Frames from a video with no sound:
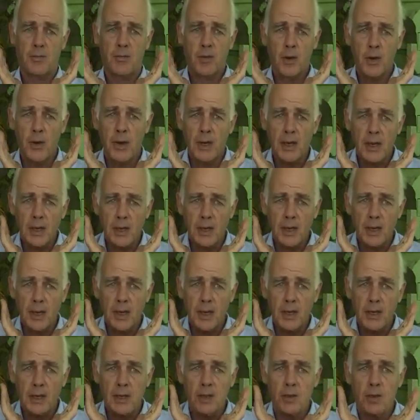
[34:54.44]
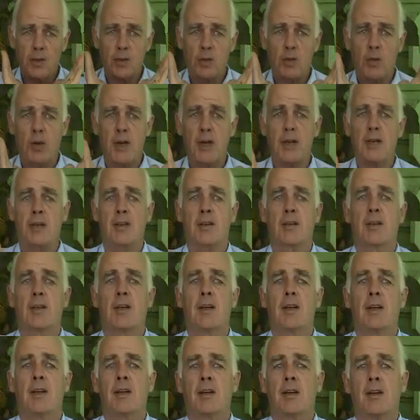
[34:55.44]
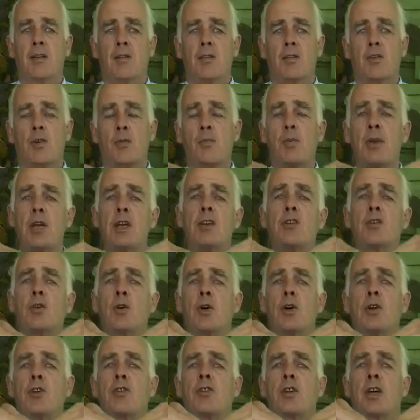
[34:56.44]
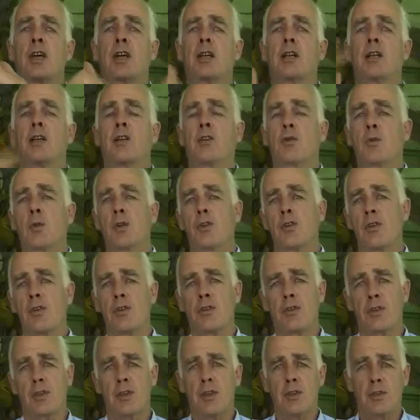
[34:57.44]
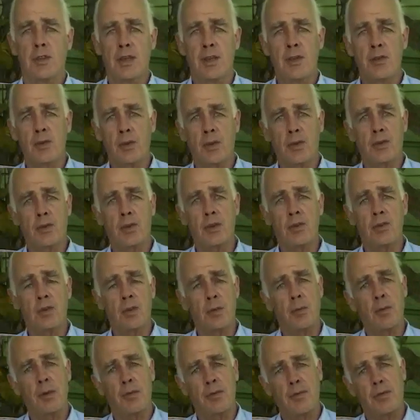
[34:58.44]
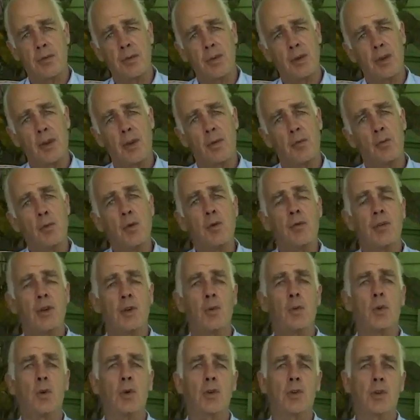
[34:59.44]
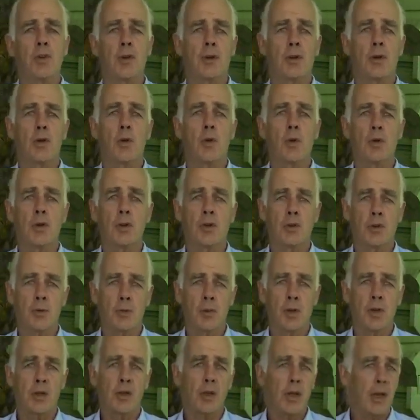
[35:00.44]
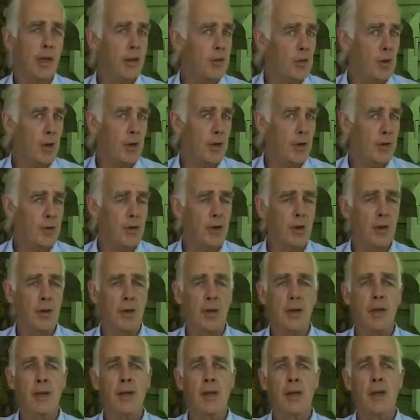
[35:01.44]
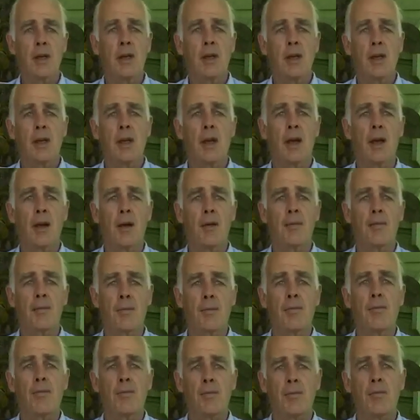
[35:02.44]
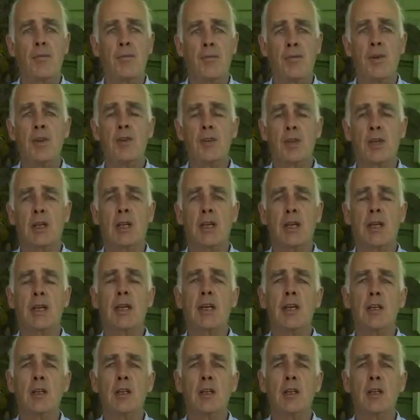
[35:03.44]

flowing in straight trapezoid channels, which is the general system of moving water according to modern hydraulic theory, physically